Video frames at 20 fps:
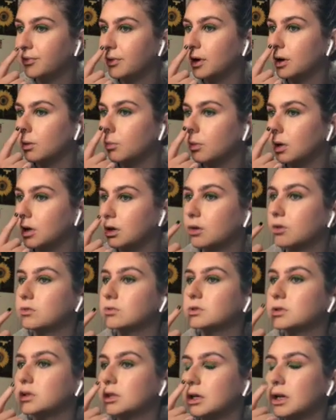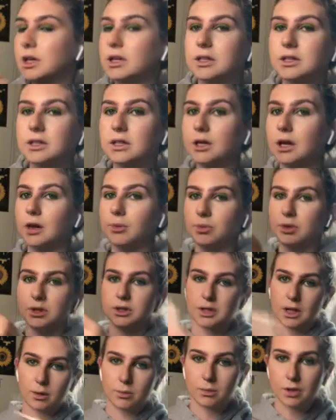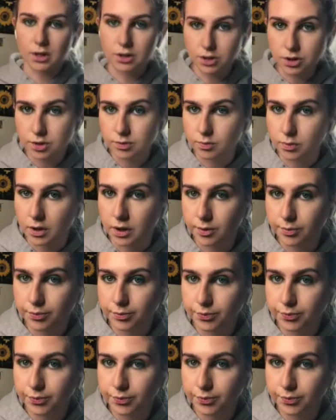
on my nose. I didn't think I put that much, but